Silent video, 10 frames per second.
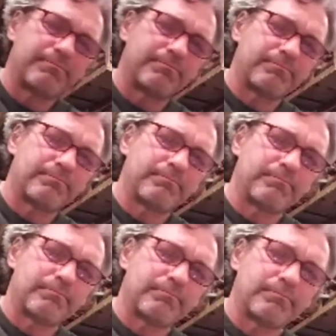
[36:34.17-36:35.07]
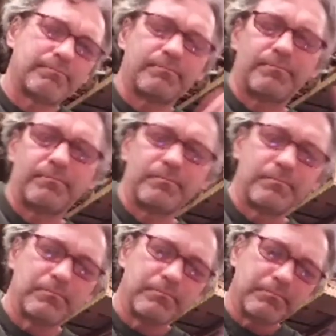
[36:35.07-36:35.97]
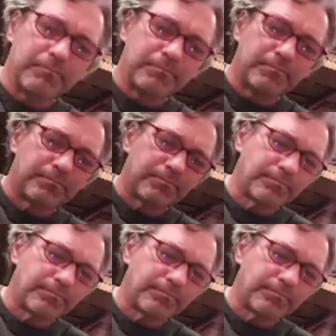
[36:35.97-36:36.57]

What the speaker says: (no one is talking)